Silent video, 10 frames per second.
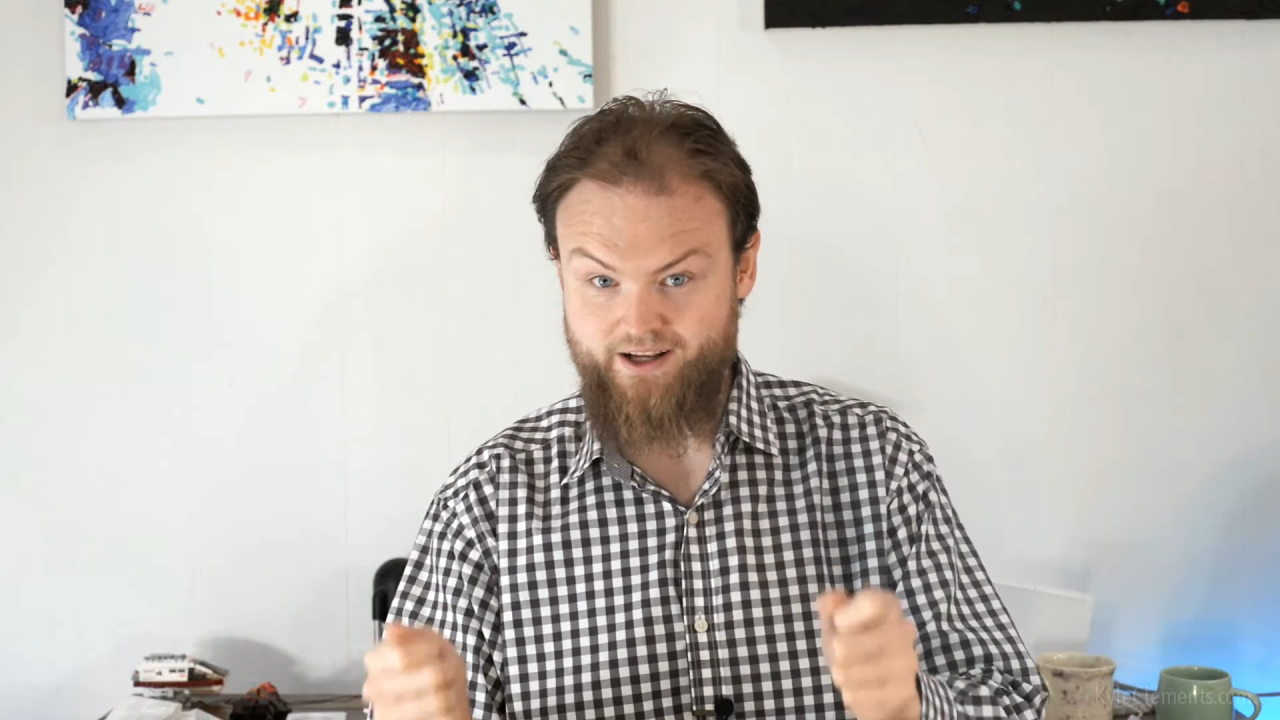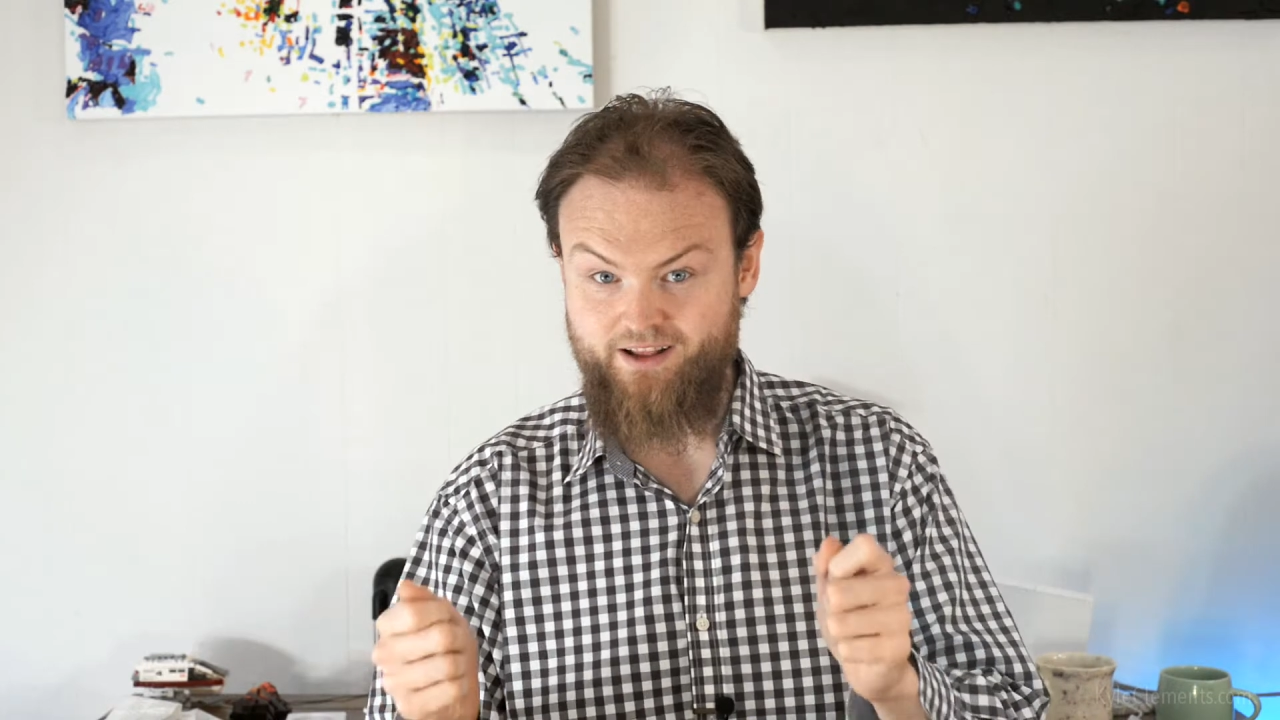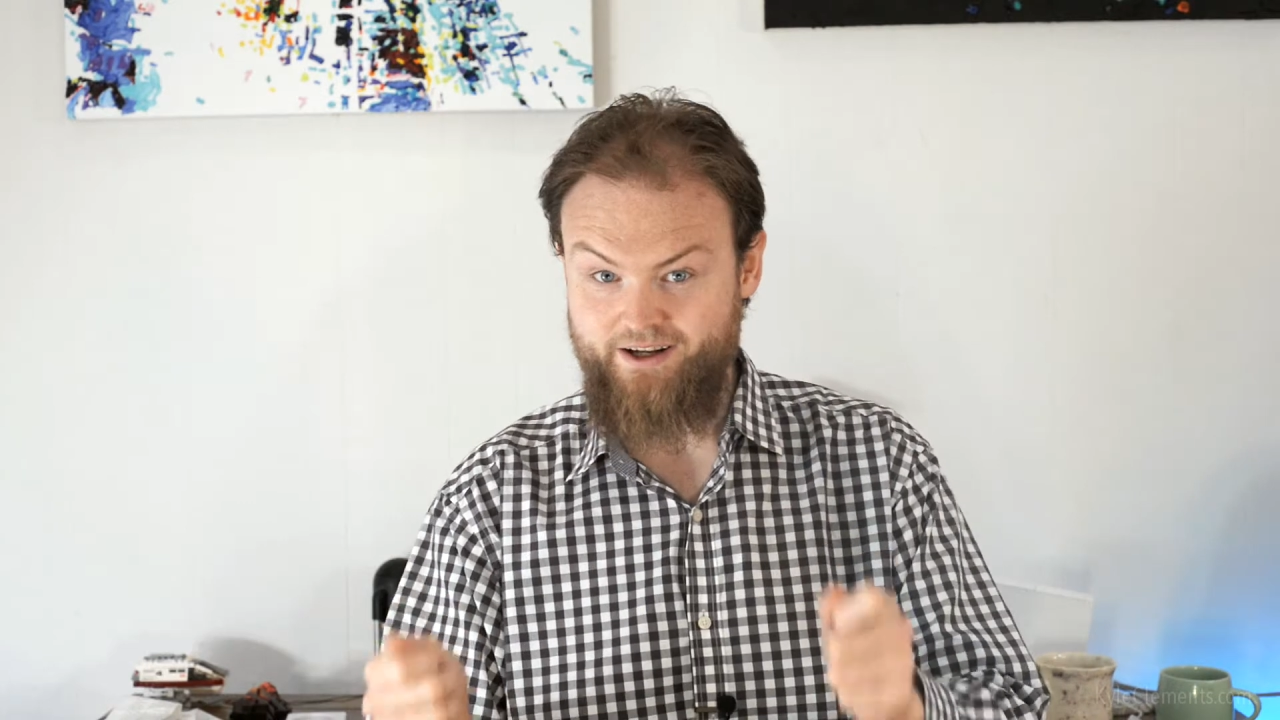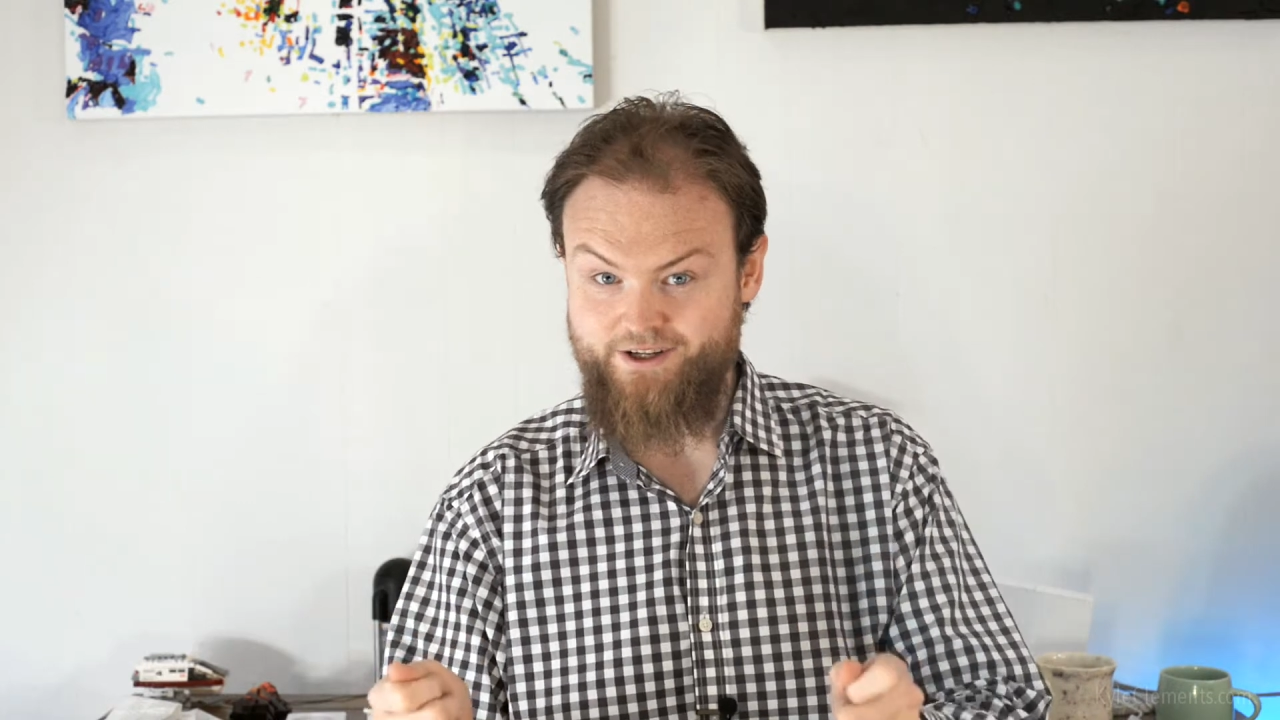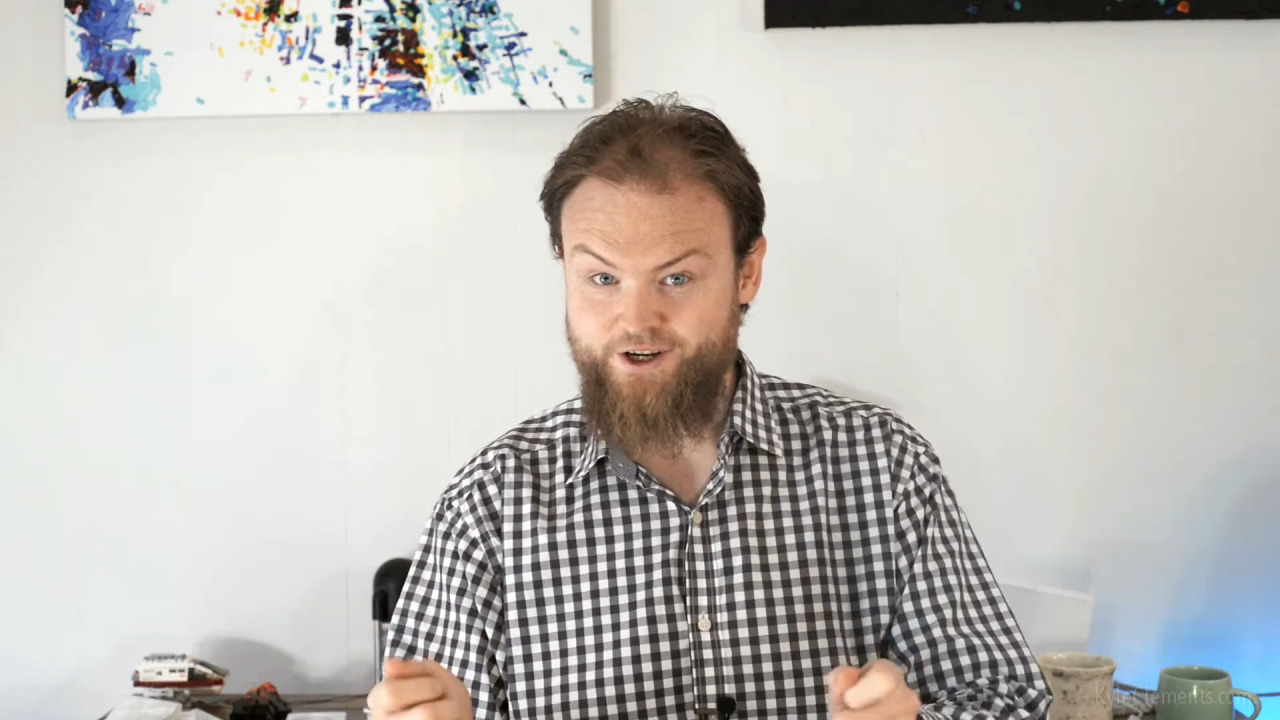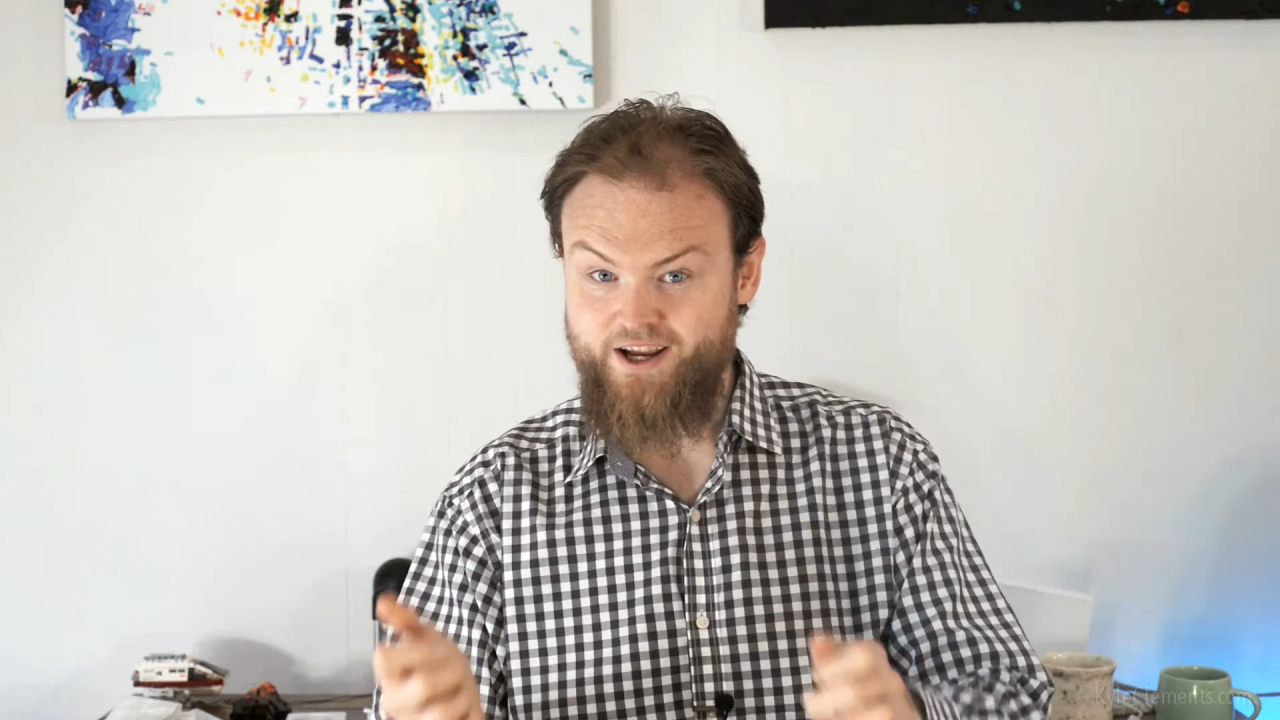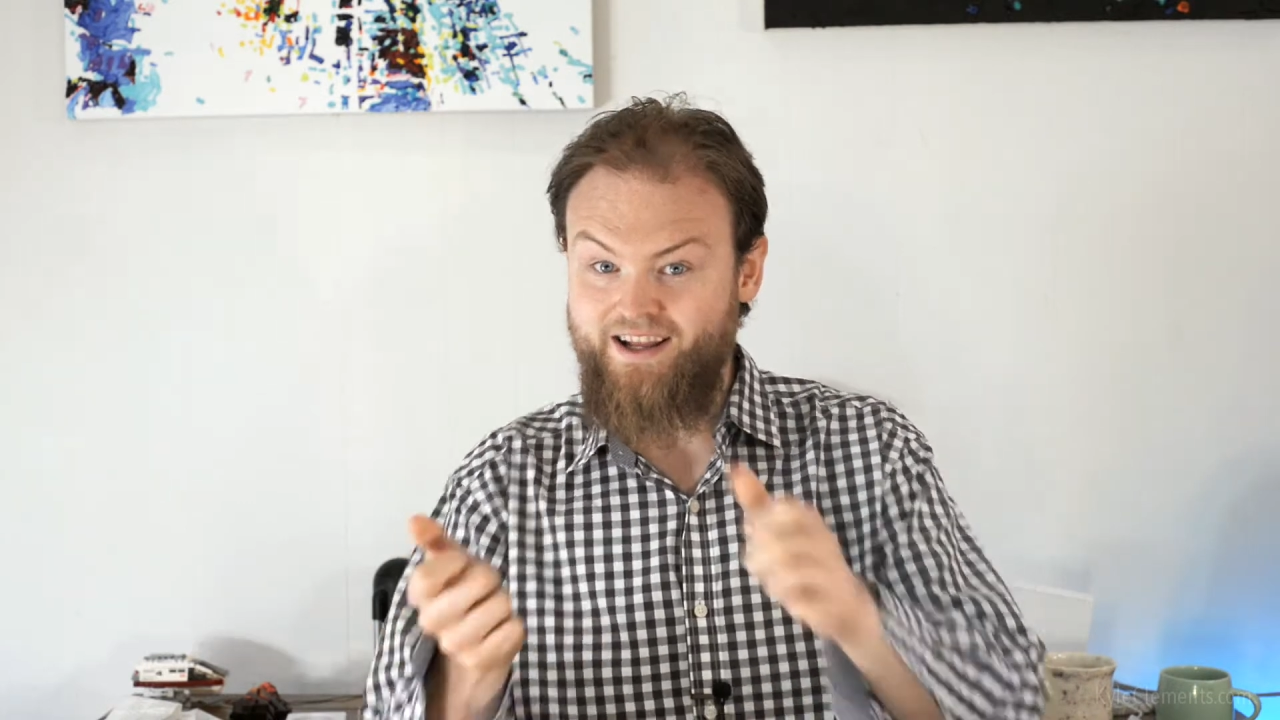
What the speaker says: luggage